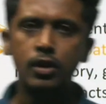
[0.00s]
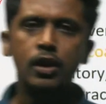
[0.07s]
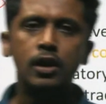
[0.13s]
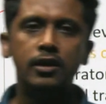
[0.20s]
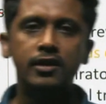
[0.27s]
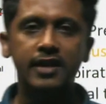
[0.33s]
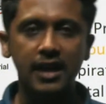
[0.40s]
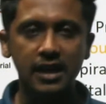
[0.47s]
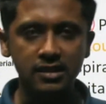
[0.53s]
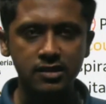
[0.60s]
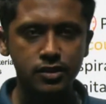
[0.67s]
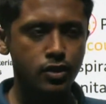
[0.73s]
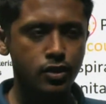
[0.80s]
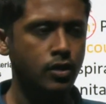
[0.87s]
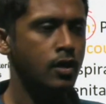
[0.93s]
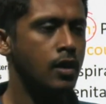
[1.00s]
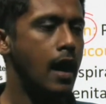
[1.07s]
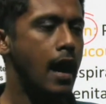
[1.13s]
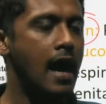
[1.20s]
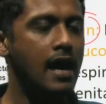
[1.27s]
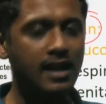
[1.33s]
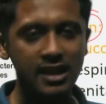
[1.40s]
dust,
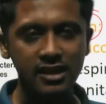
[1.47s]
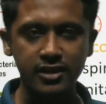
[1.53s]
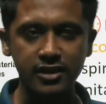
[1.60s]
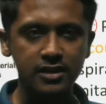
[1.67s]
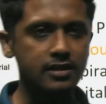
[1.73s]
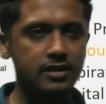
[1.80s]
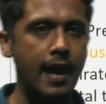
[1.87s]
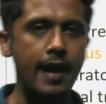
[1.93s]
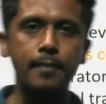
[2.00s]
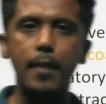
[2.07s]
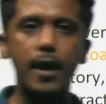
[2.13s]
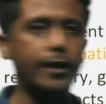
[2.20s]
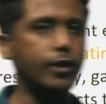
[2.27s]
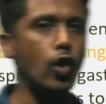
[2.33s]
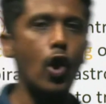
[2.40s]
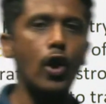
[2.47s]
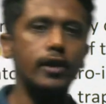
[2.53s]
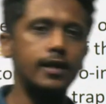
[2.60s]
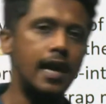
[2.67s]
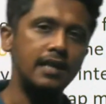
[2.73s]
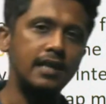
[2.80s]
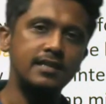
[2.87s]
antigens like
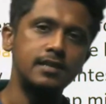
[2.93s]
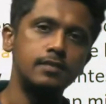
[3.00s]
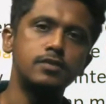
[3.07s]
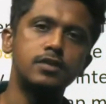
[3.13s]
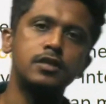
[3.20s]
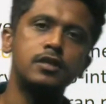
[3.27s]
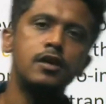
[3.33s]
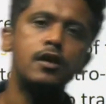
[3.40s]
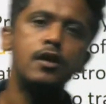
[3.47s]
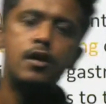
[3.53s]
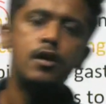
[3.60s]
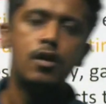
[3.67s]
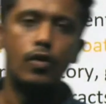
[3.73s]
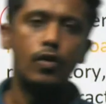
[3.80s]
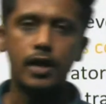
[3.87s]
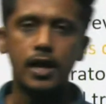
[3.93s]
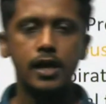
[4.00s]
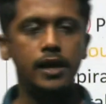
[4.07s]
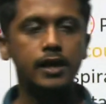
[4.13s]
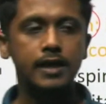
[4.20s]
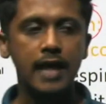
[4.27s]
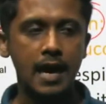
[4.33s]
microorganisms. Okay,
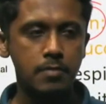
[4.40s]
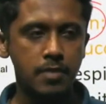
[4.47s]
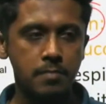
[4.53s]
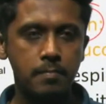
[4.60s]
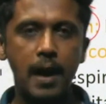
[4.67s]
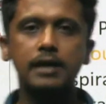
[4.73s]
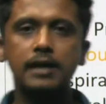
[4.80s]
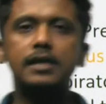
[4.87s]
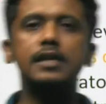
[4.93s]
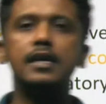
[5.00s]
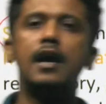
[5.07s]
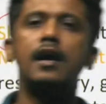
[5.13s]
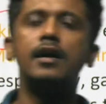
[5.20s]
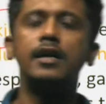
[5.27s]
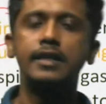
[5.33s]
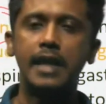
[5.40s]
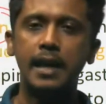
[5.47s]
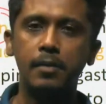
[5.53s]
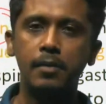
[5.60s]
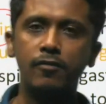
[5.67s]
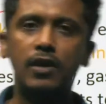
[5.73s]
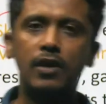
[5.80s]
it can be bacteria, it can
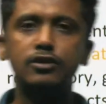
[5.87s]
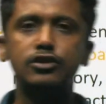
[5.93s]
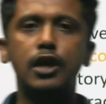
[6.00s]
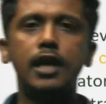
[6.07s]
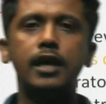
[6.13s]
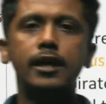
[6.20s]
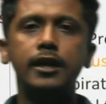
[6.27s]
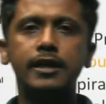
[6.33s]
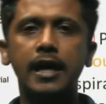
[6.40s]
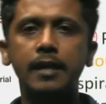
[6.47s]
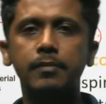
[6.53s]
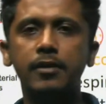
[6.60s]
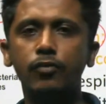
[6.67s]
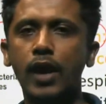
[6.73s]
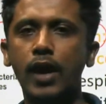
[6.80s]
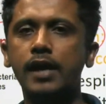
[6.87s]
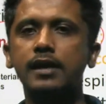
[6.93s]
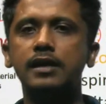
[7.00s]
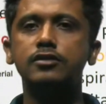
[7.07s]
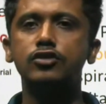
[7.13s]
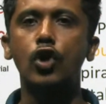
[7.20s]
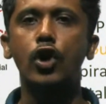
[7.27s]
be fungi, it can be
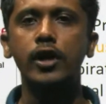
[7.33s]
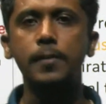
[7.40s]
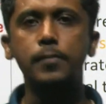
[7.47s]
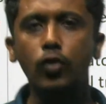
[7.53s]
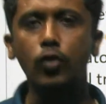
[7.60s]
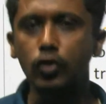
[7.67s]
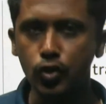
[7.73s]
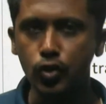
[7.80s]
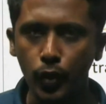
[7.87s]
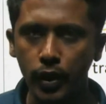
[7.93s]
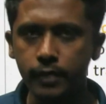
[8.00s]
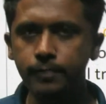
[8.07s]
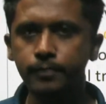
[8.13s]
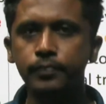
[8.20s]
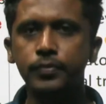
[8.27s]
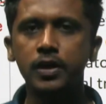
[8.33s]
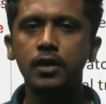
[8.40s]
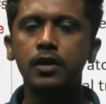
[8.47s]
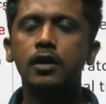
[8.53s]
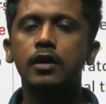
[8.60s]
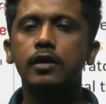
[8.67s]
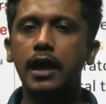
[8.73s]
virus or a protozoan,
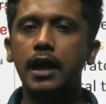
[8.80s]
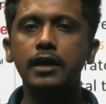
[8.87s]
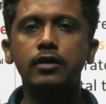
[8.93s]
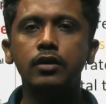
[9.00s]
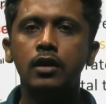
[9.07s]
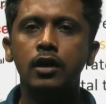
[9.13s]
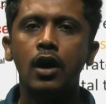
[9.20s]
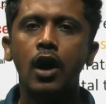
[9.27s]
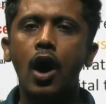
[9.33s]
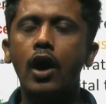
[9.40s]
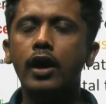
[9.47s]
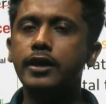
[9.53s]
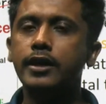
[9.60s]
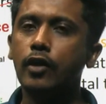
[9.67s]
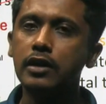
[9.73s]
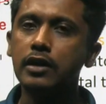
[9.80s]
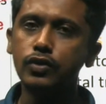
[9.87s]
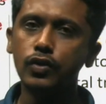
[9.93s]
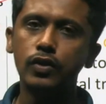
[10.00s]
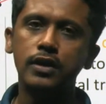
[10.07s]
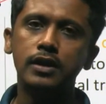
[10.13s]
right? Or it also